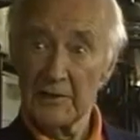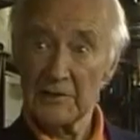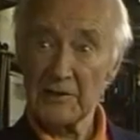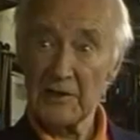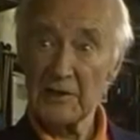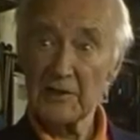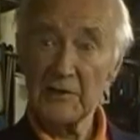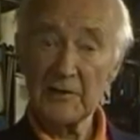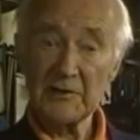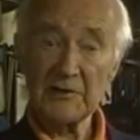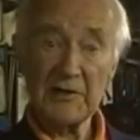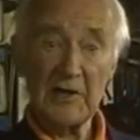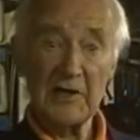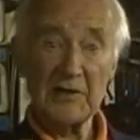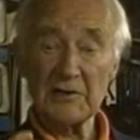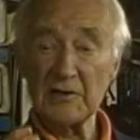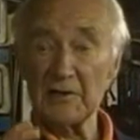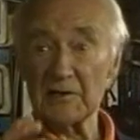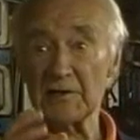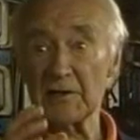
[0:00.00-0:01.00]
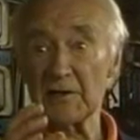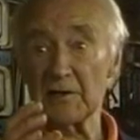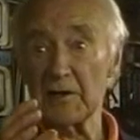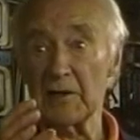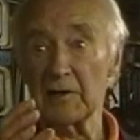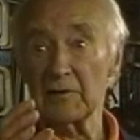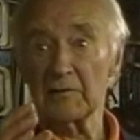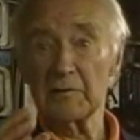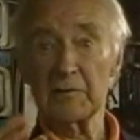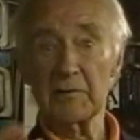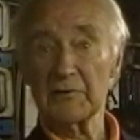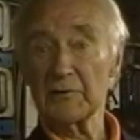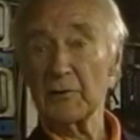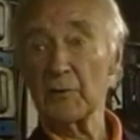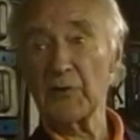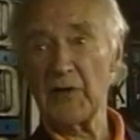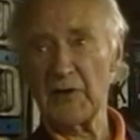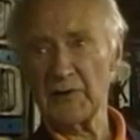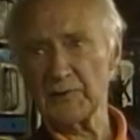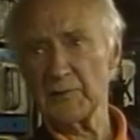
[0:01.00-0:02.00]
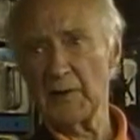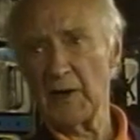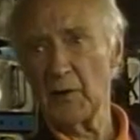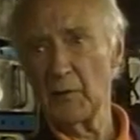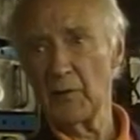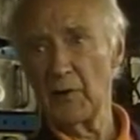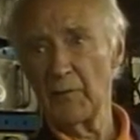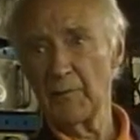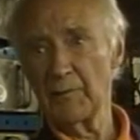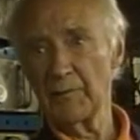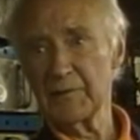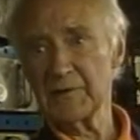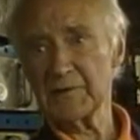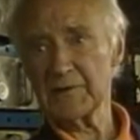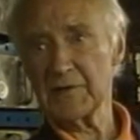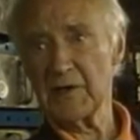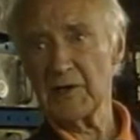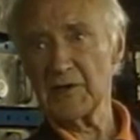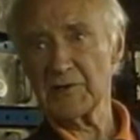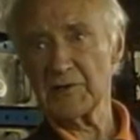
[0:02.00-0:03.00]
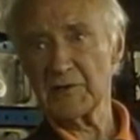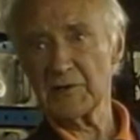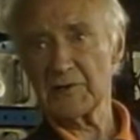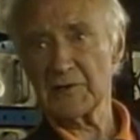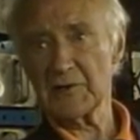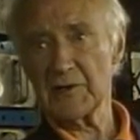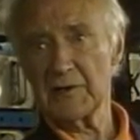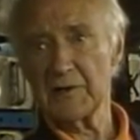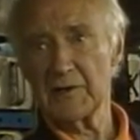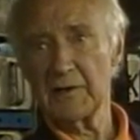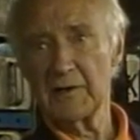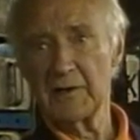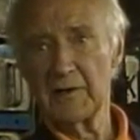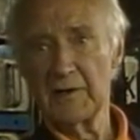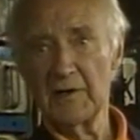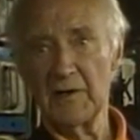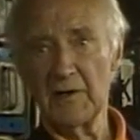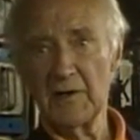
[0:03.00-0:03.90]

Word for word: You see, the station is a 2,000 megawatt station, say.